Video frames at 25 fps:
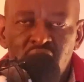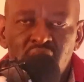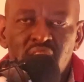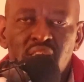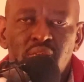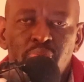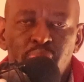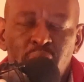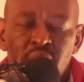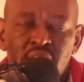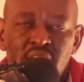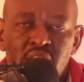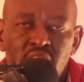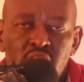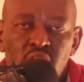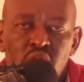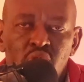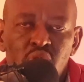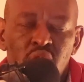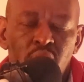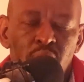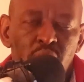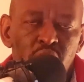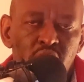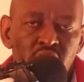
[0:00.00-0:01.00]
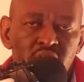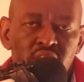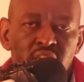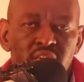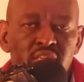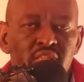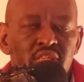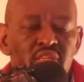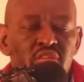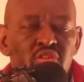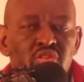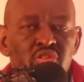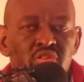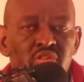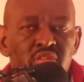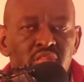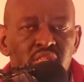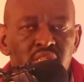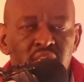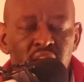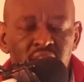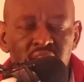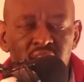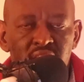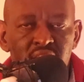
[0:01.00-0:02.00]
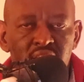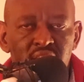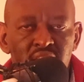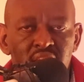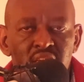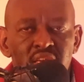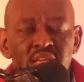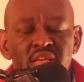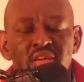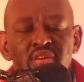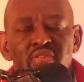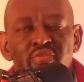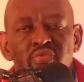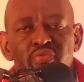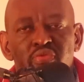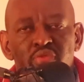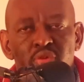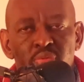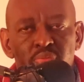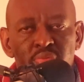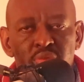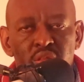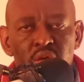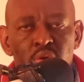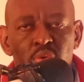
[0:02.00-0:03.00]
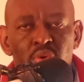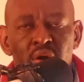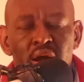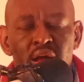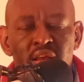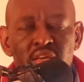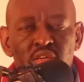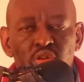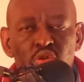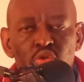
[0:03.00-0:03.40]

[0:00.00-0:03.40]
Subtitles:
this particular monetization strategy from the word